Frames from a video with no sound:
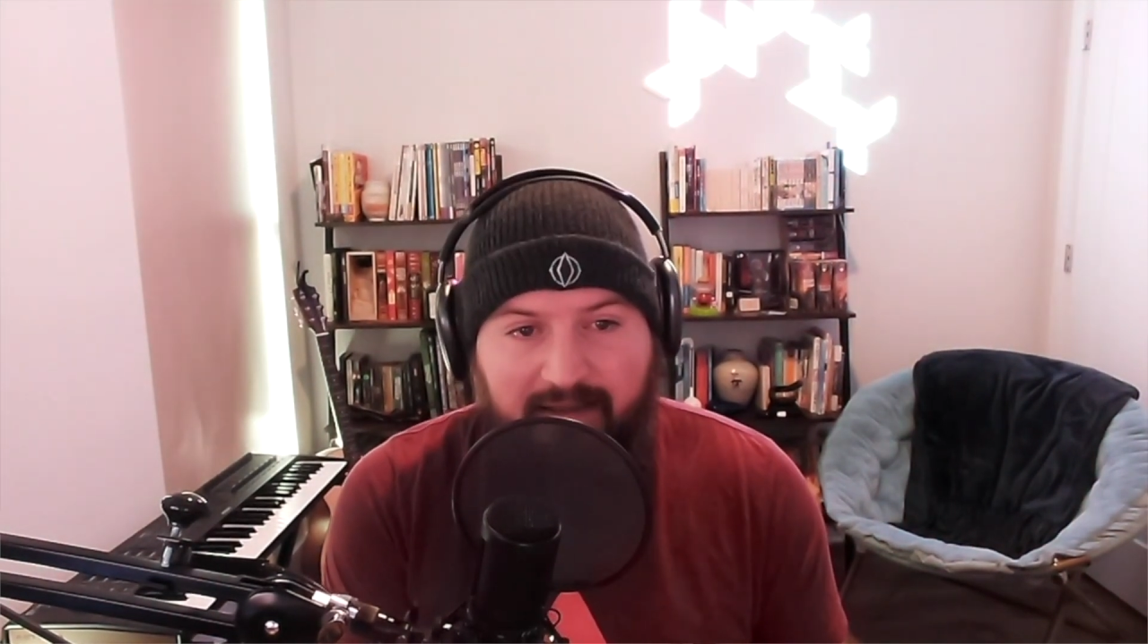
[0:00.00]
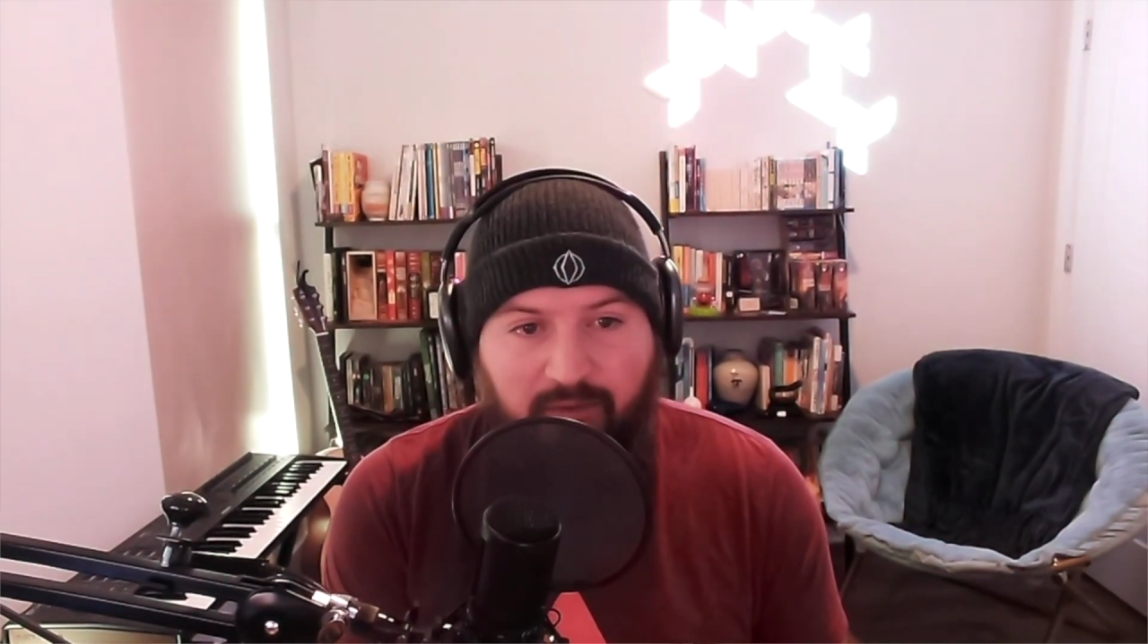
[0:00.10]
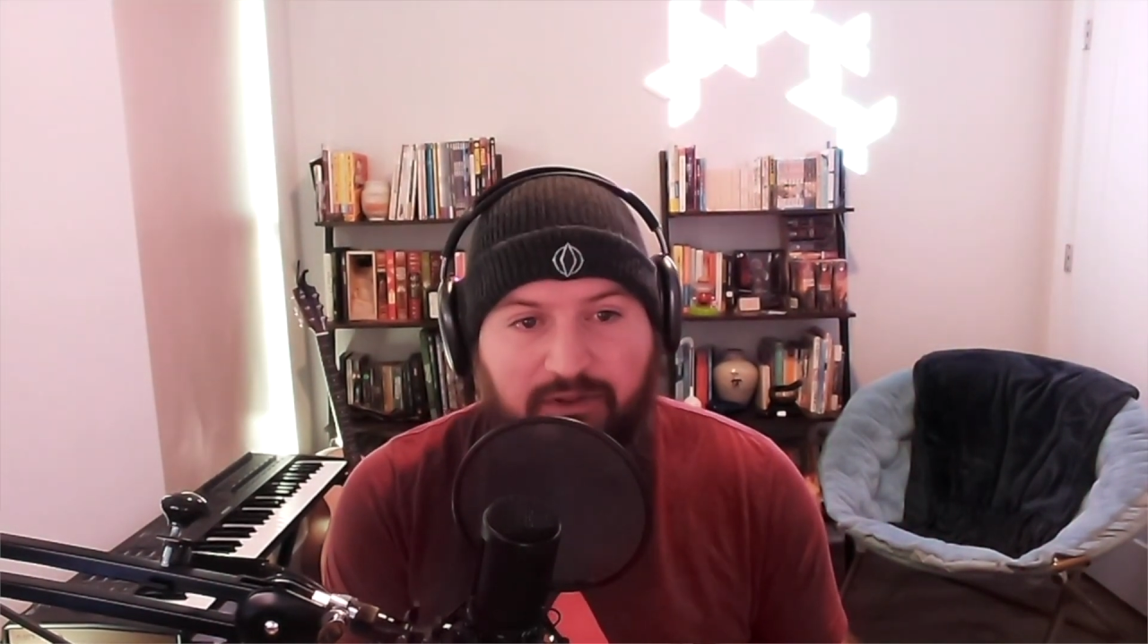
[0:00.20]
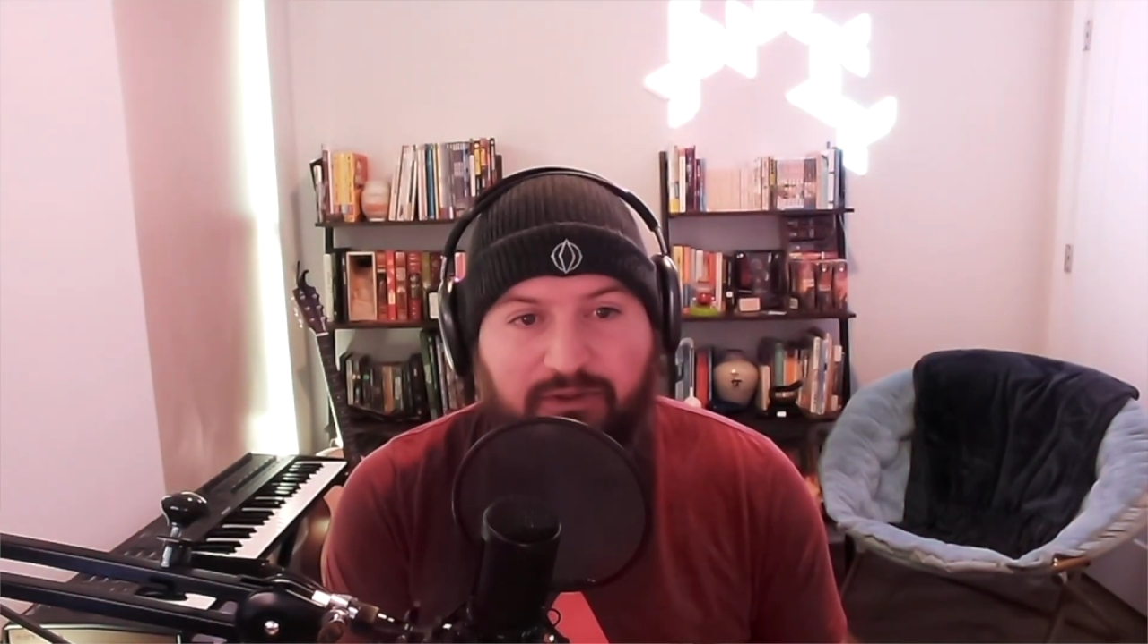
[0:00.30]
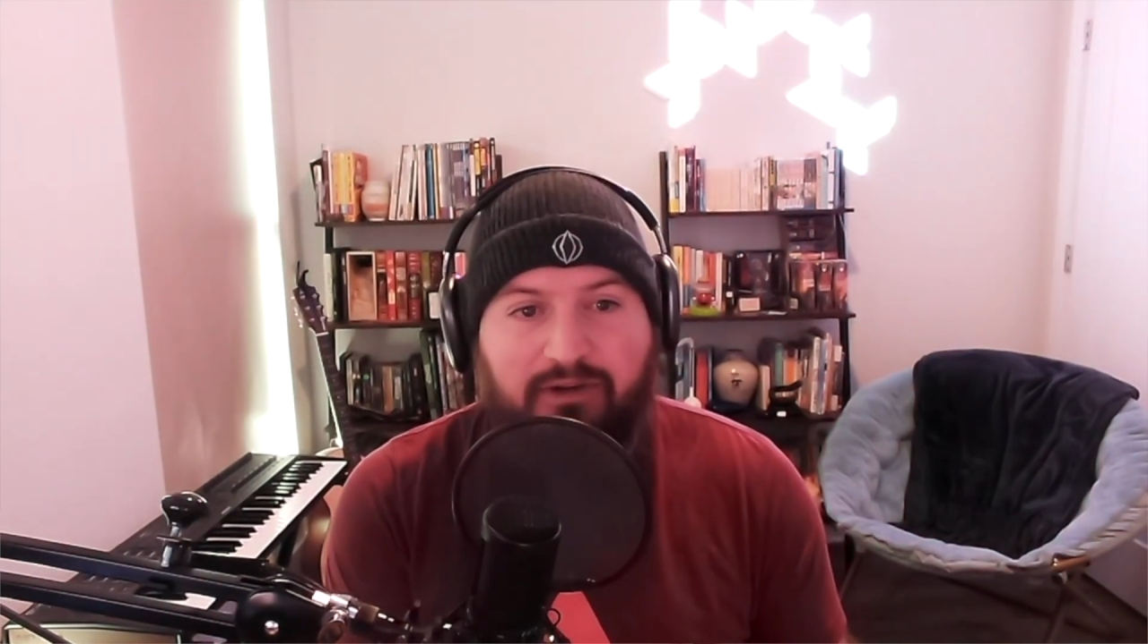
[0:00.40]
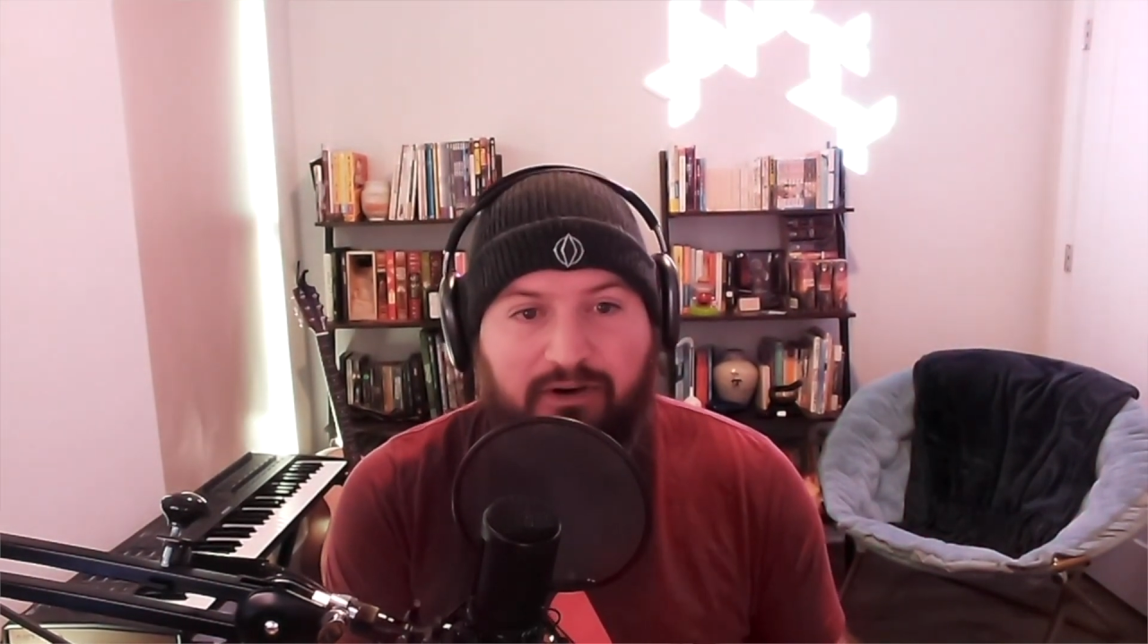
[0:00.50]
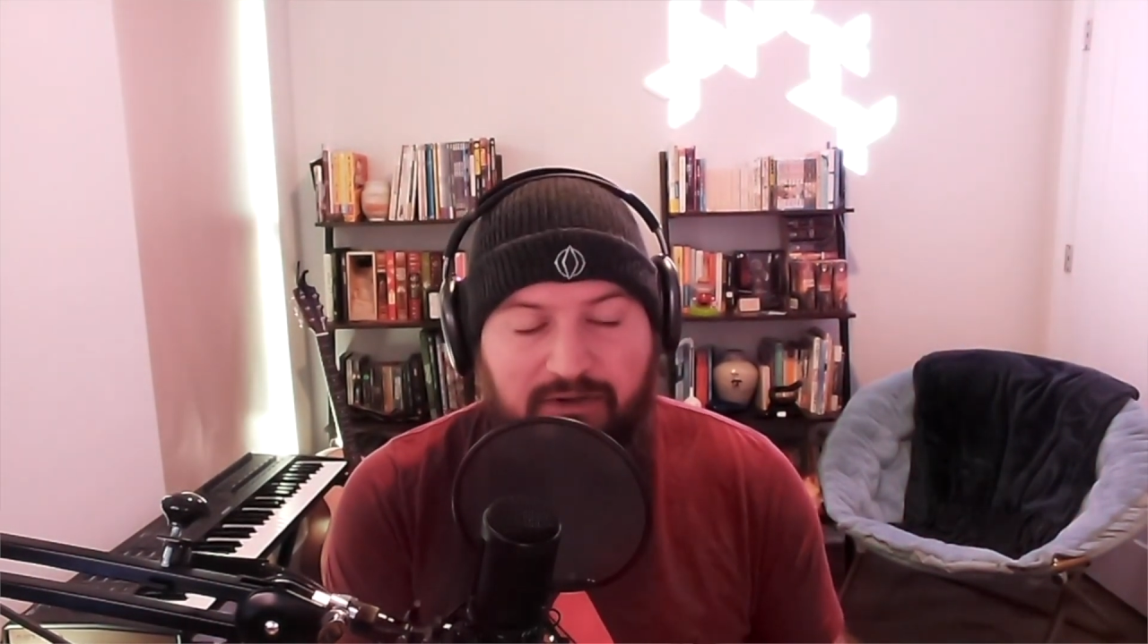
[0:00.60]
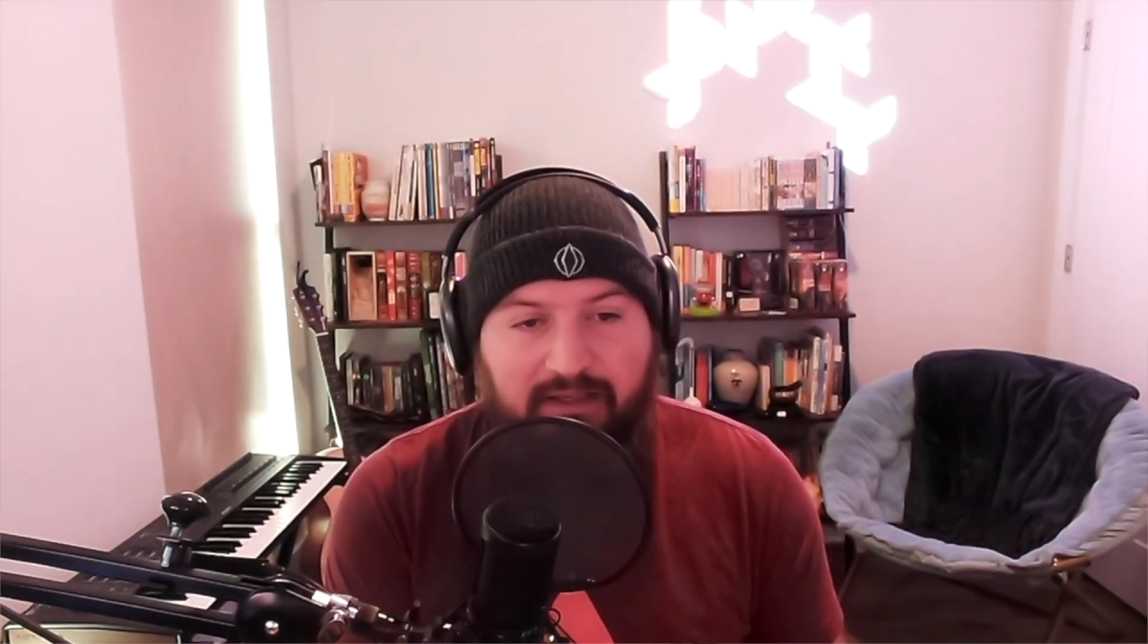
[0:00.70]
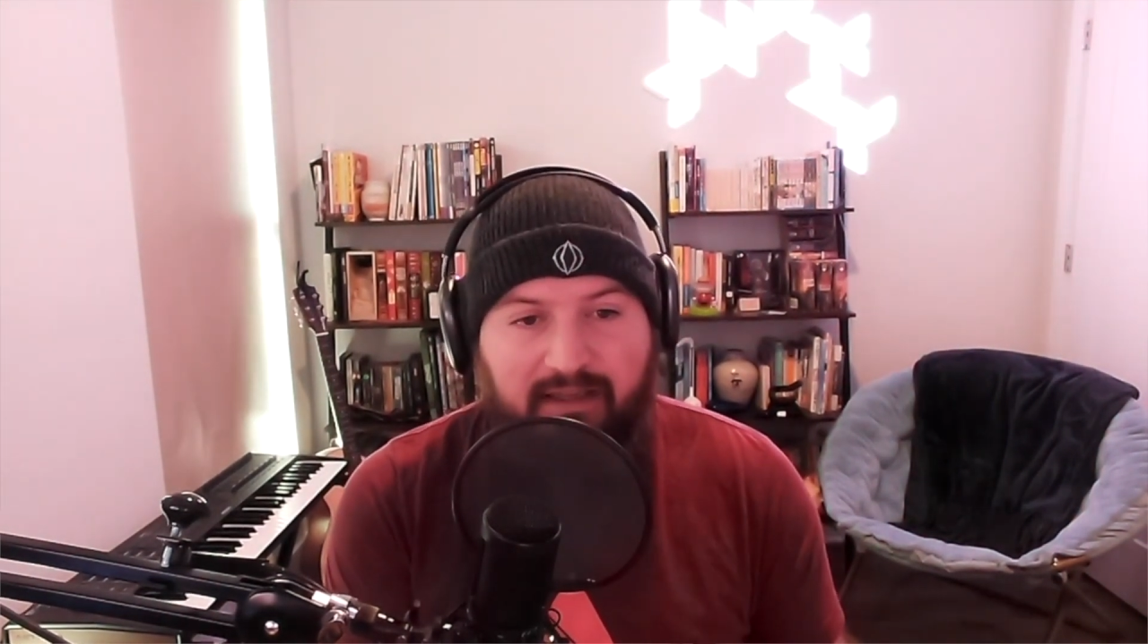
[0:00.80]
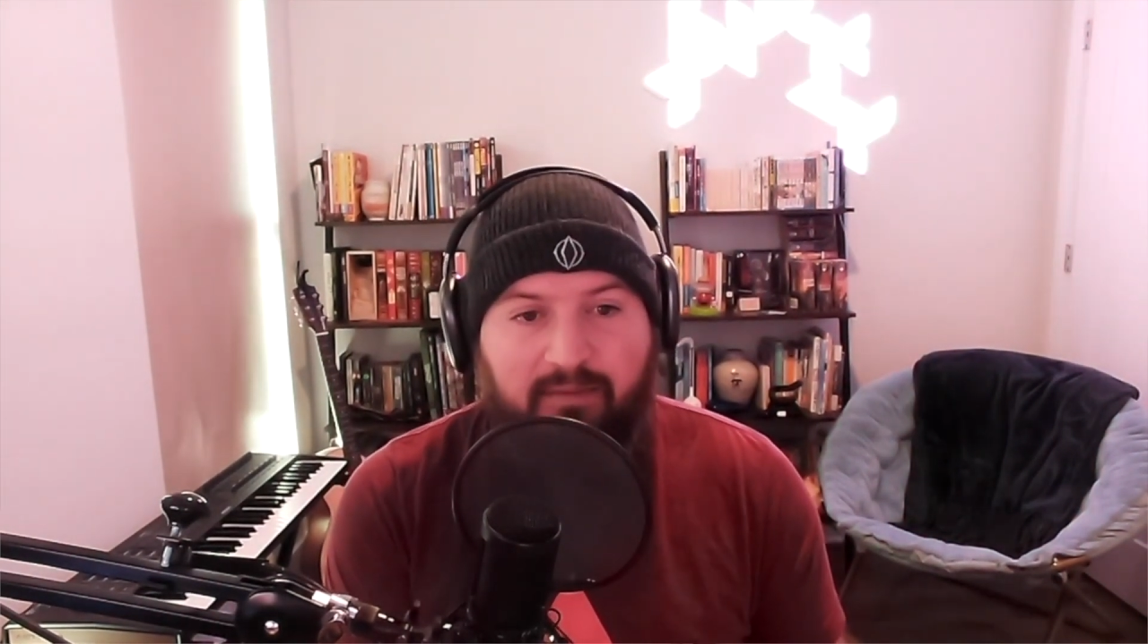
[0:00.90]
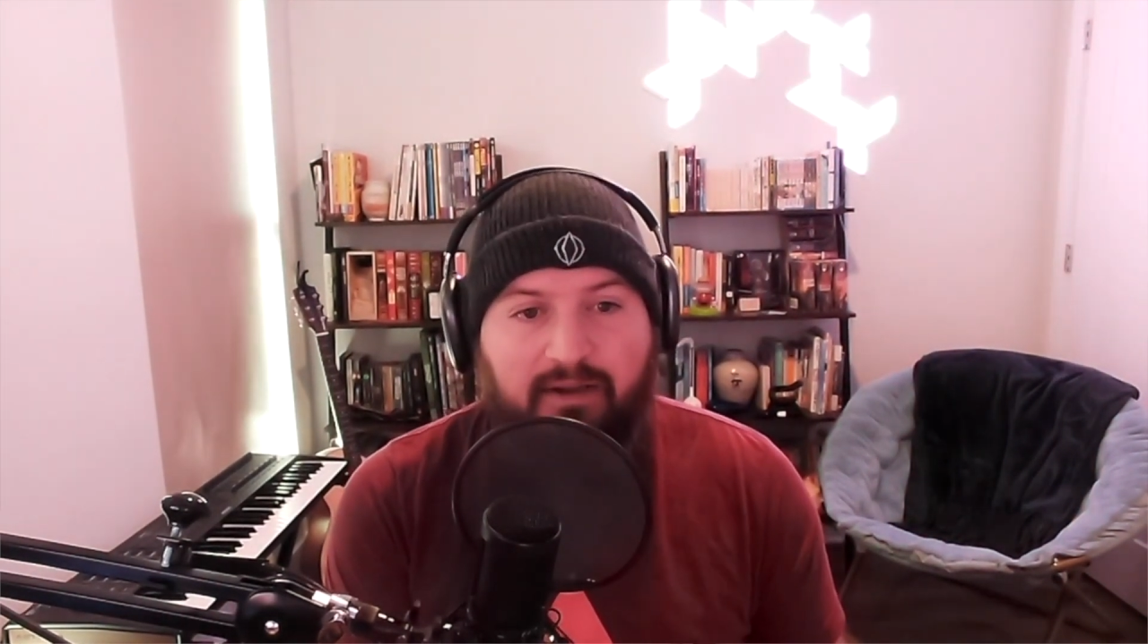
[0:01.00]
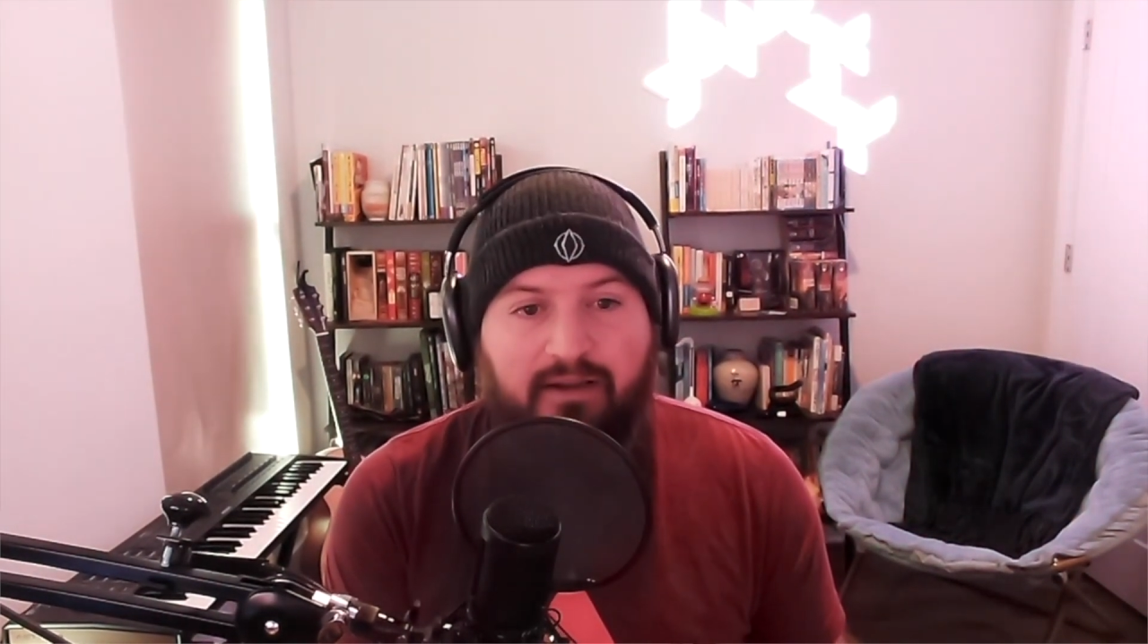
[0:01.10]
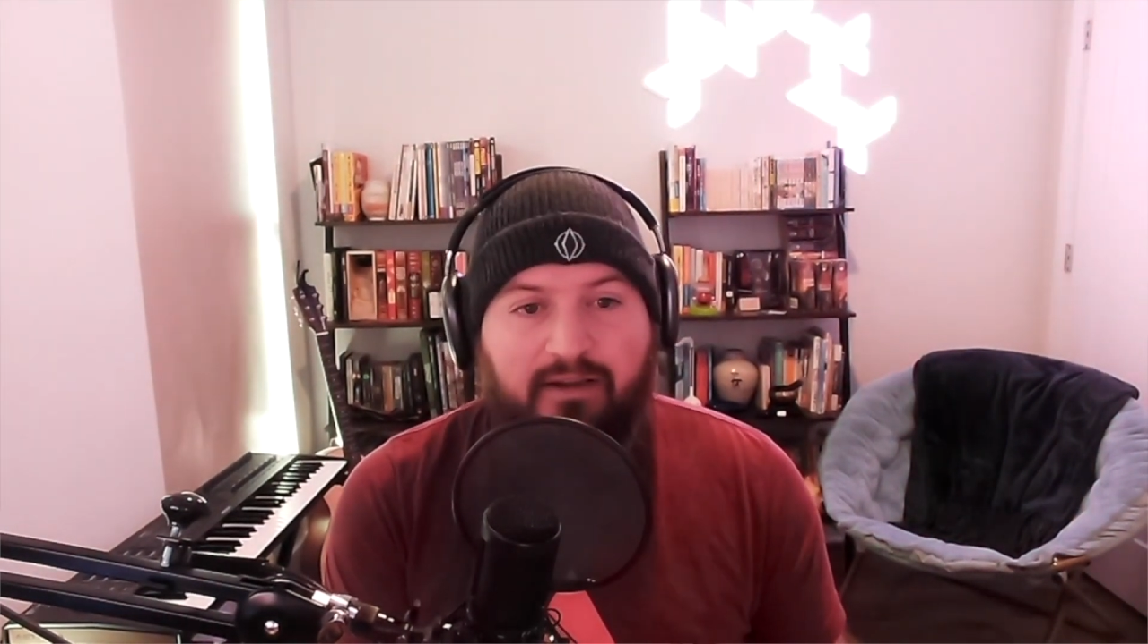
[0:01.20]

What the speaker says: Once you start using them,